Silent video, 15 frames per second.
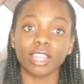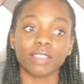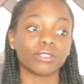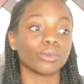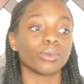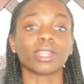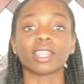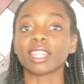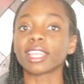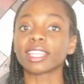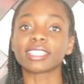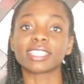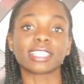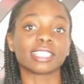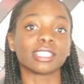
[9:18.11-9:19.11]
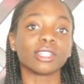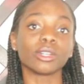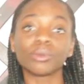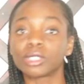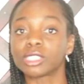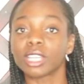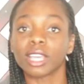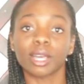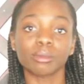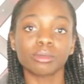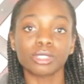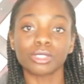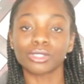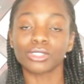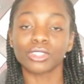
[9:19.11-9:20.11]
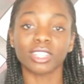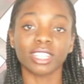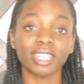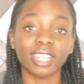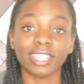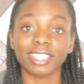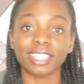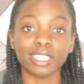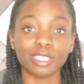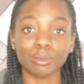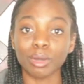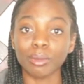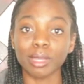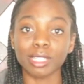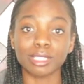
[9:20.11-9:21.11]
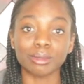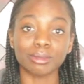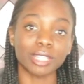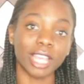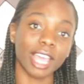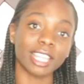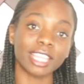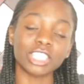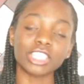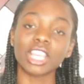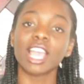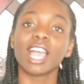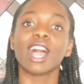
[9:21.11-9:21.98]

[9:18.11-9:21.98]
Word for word: if you want to let a sister know what you're up to during your ninety days of momentum challenge,